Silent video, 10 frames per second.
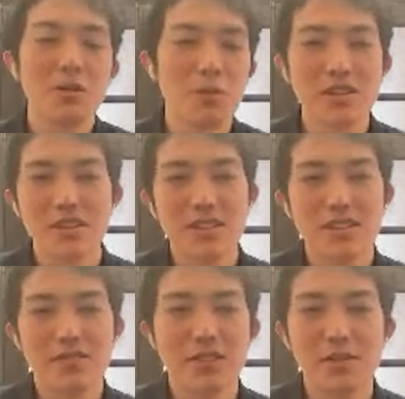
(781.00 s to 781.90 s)
worth it
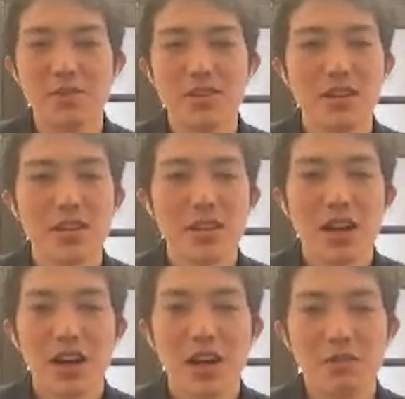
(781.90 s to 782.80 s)
for them to
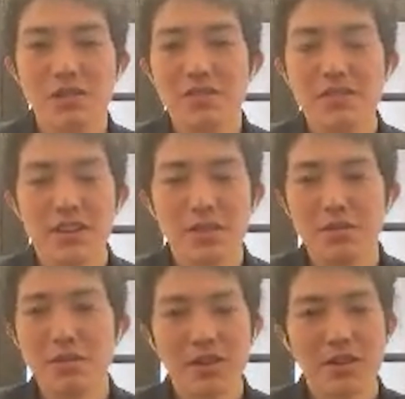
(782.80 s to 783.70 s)
reinvent the
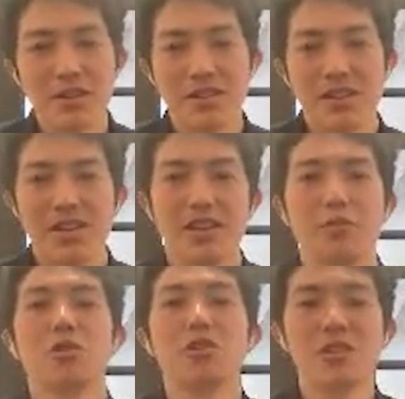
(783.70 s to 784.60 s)
wheel. It like
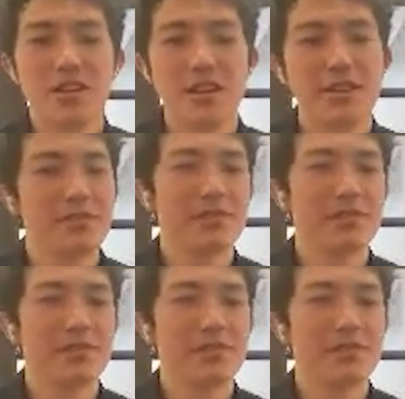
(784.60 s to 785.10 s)
works good enough.